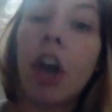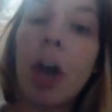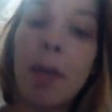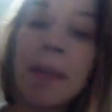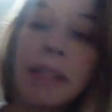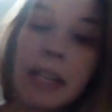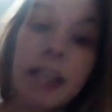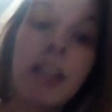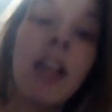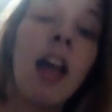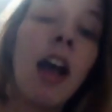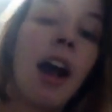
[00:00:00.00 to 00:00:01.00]
opposite.
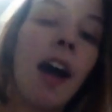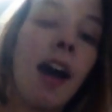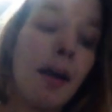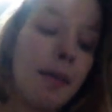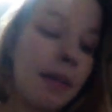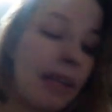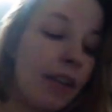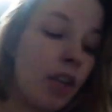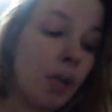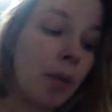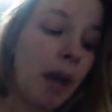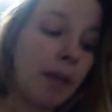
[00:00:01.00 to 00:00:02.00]
He had
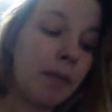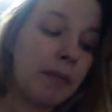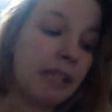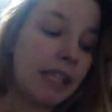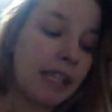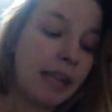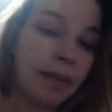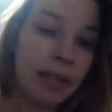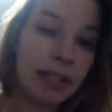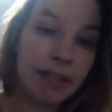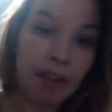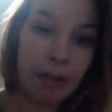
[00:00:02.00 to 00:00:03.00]
no problems eating
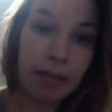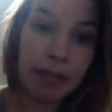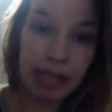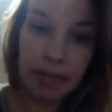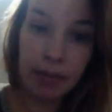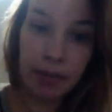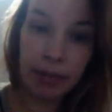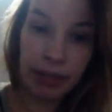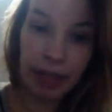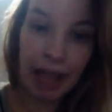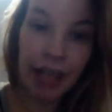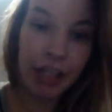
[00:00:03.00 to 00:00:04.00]
once he finally was able to
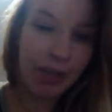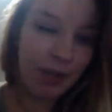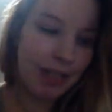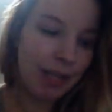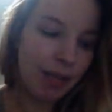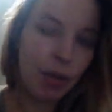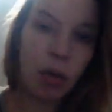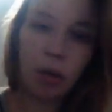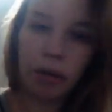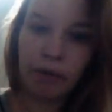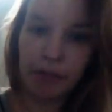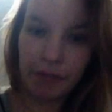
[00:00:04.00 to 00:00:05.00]
latch. I wasn't able to
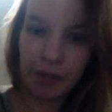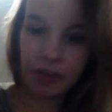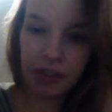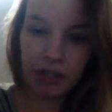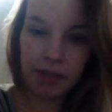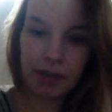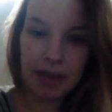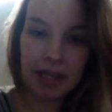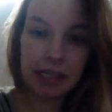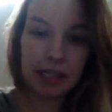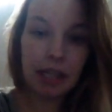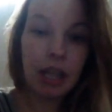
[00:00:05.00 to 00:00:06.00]
hold him for the first 2
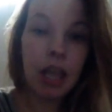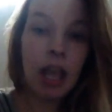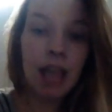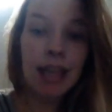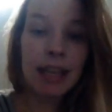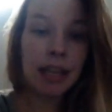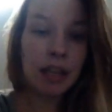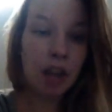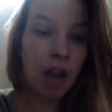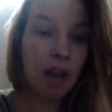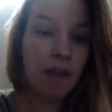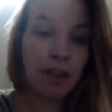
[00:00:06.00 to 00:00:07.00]
days. He
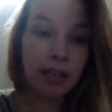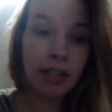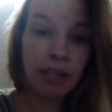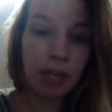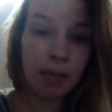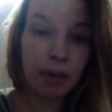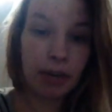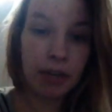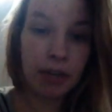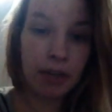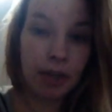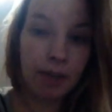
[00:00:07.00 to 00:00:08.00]
got a ventilator put
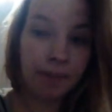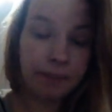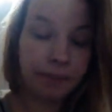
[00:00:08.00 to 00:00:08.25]
into him